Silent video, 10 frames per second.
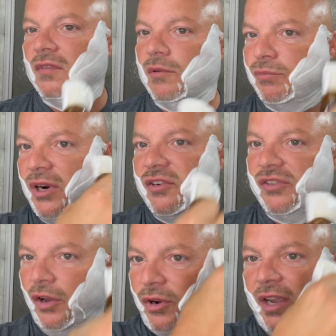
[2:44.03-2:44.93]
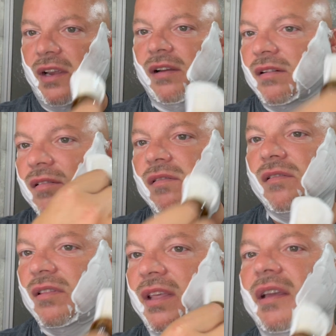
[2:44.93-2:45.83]
brush soaking
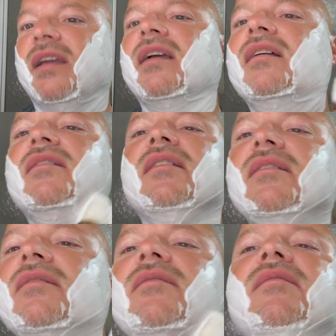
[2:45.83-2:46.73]
things and